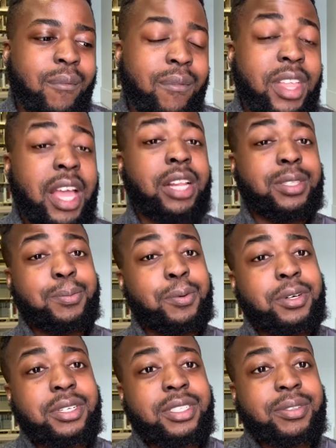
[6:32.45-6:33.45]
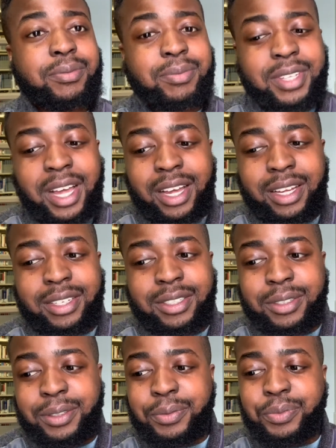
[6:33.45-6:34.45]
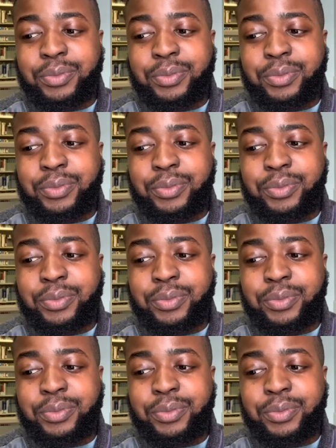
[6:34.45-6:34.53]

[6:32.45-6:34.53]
And it's important that, you know,